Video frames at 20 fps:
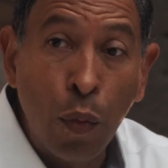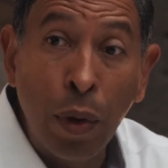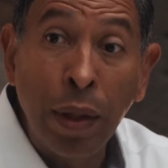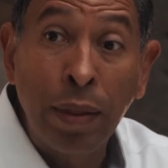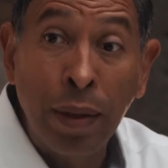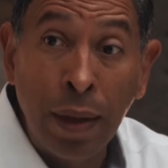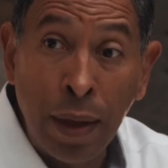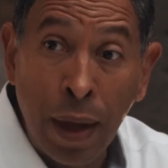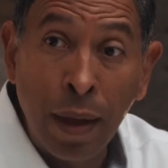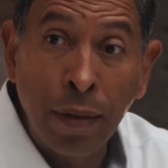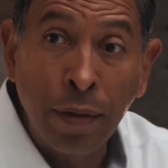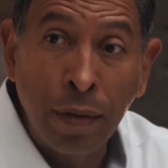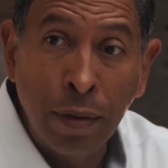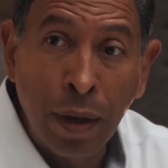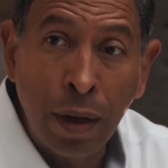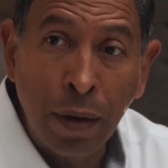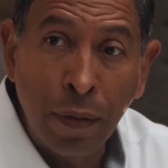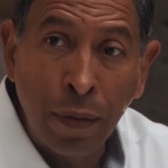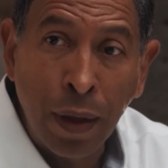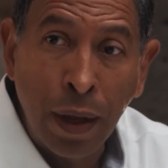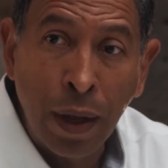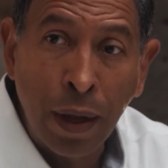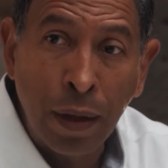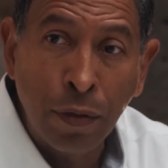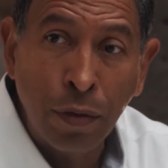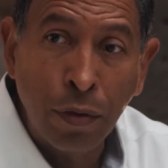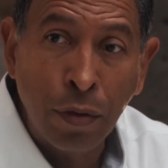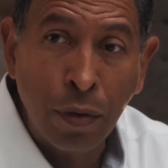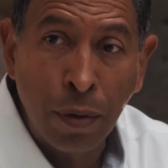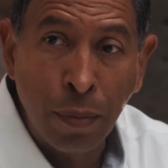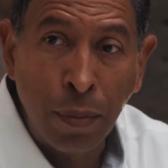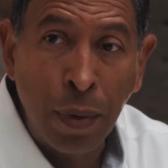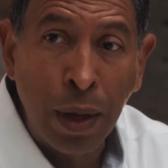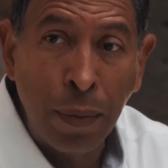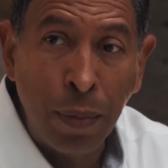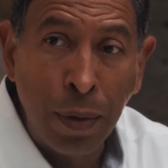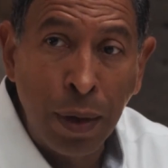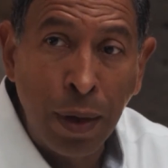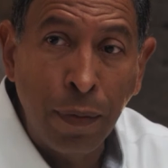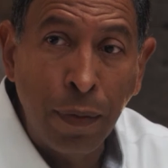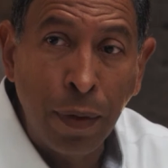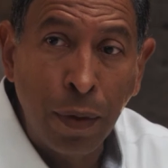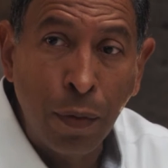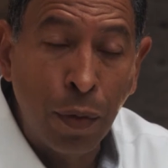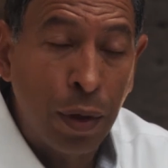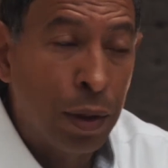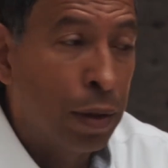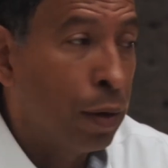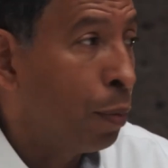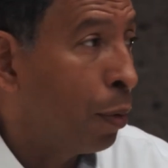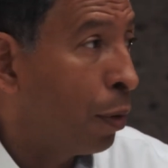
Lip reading: with the onset of cancer, maybe even with the